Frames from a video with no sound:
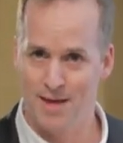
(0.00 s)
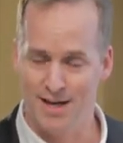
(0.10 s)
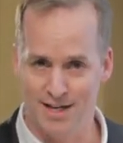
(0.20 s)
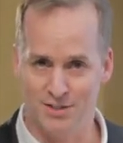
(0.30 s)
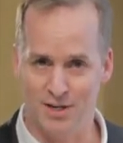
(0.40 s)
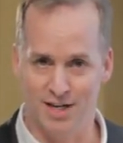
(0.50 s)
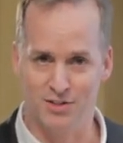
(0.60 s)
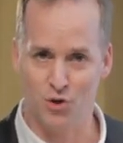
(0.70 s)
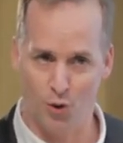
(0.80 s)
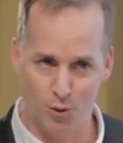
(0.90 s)
is a
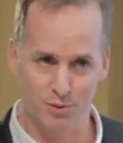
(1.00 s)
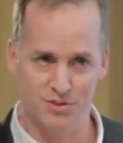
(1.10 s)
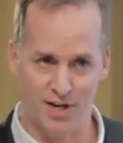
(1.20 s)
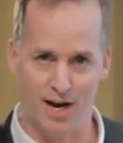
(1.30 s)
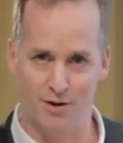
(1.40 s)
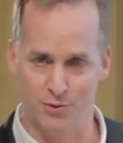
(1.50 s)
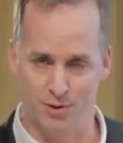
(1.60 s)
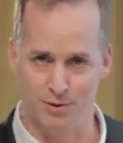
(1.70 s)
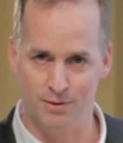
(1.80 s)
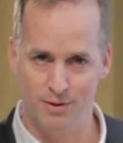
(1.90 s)
total
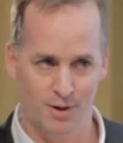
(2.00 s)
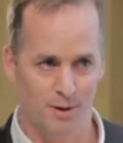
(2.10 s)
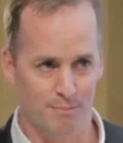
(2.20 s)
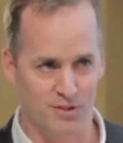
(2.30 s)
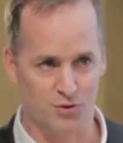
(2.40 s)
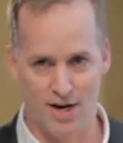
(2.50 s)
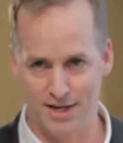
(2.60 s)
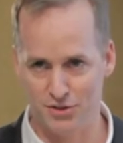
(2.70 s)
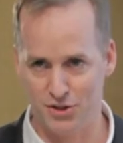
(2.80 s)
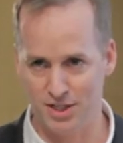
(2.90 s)
scoundrel,
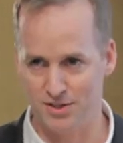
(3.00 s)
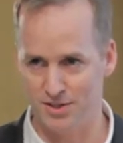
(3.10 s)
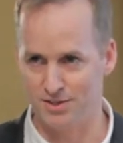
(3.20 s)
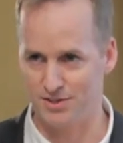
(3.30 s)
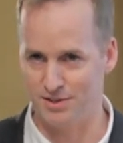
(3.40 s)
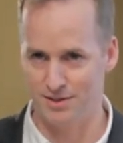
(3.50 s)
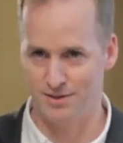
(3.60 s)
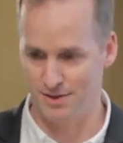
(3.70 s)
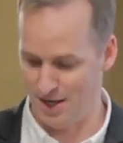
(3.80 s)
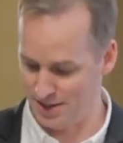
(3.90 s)
betrays Jesus
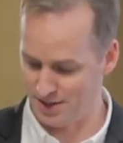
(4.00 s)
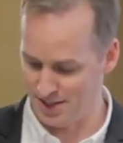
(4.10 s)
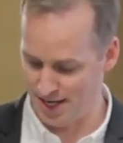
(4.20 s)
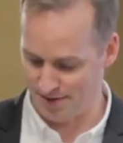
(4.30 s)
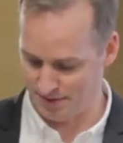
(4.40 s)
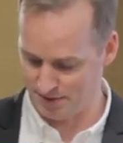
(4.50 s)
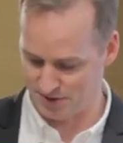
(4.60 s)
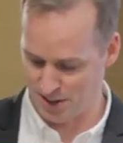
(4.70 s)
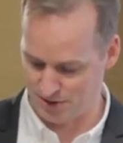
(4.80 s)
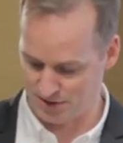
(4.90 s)
unto death,
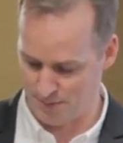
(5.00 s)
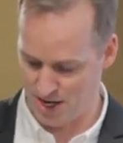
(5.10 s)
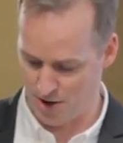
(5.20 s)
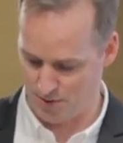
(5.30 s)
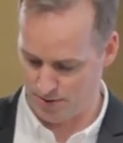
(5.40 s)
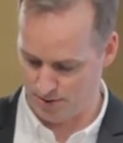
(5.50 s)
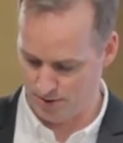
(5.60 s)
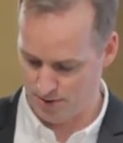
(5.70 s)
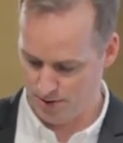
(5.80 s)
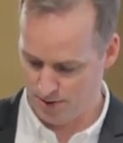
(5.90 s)
sells him out.
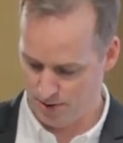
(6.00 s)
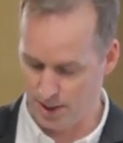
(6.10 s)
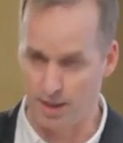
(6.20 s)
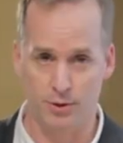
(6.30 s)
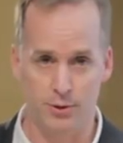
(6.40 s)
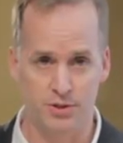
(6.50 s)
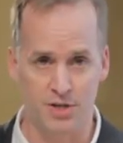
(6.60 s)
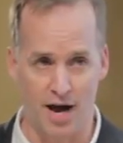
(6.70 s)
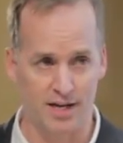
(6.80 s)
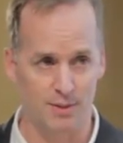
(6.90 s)
And Luke
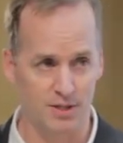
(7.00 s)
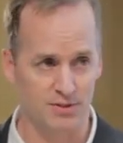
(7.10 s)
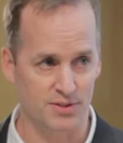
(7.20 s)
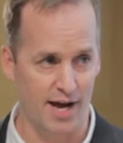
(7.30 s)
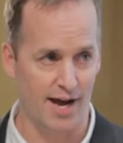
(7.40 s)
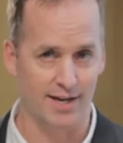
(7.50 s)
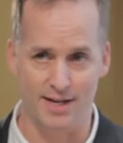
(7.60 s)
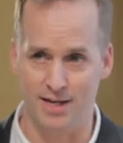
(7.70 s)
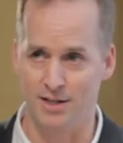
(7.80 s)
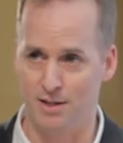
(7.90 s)
documents that
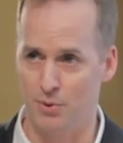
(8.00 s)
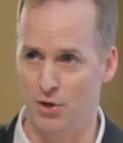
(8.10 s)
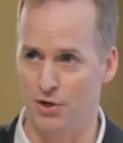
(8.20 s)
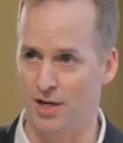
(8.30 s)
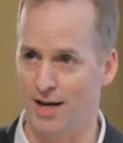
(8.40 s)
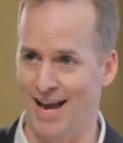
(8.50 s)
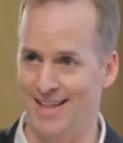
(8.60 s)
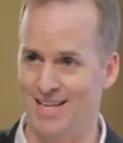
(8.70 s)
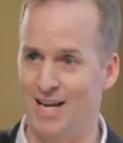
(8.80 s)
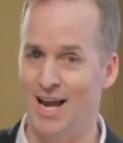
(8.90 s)
in the book
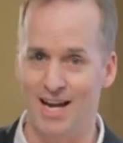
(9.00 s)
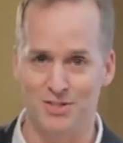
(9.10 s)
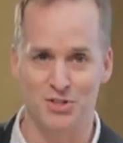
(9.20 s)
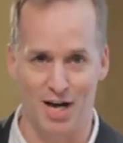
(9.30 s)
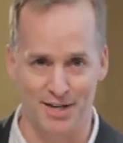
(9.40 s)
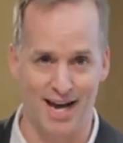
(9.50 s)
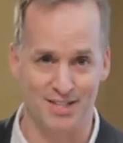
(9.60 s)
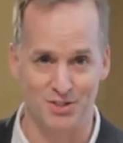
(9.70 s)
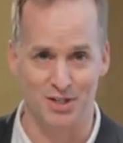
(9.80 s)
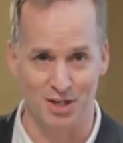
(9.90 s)
and then has the
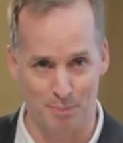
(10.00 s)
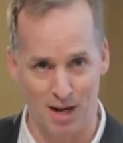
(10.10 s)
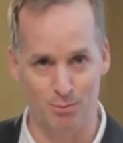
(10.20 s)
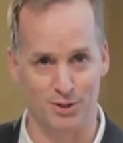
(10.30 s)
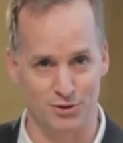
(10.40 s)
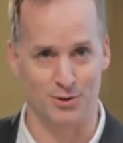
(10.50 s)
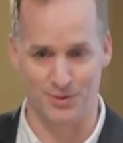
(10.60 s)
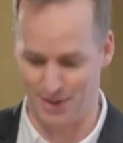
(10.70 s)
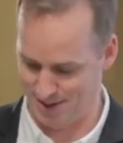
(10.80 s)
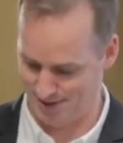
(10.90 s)
audacity to publish the
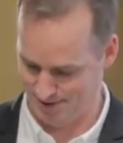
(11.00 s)
thing.